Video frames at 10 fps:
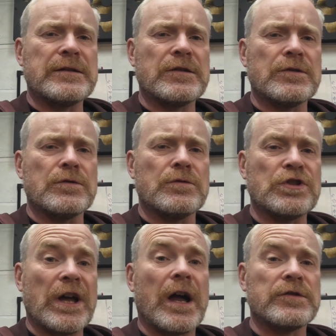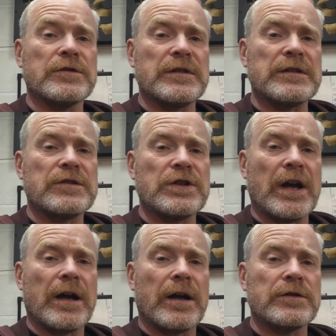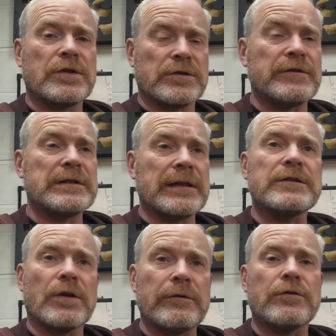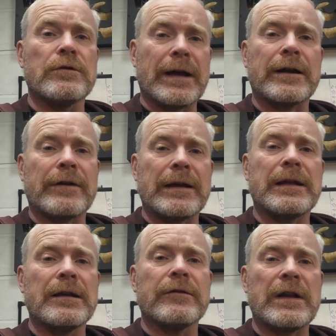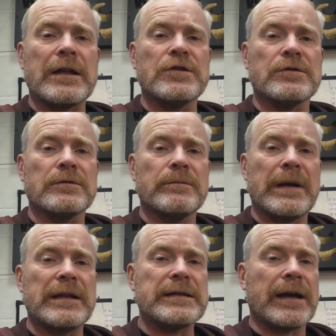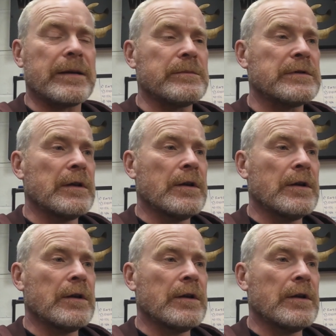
to charge and discharge because obviously it's going through that cranking of an engine many times.